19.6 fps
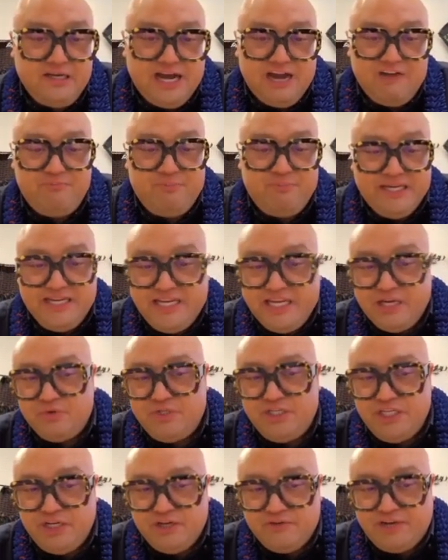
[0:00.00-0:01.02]
I've been
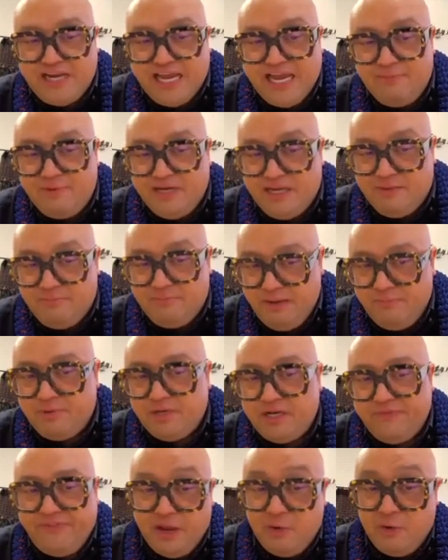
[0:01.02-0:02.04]
guilty of labeling
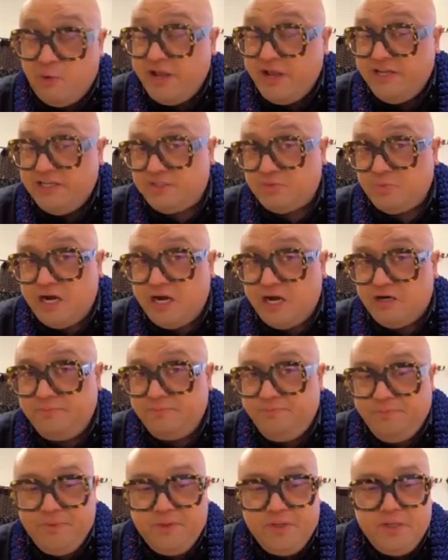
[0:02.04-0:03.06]
people in that way as
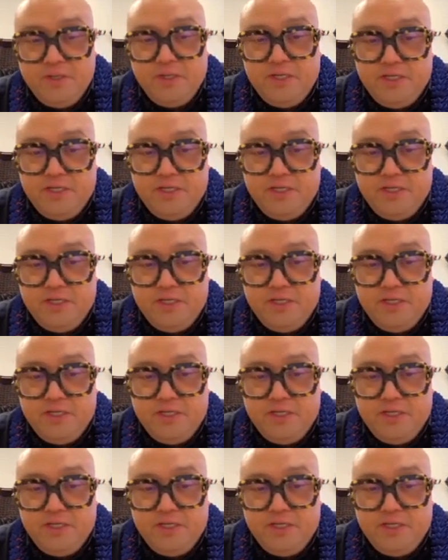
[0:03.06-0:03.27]
well.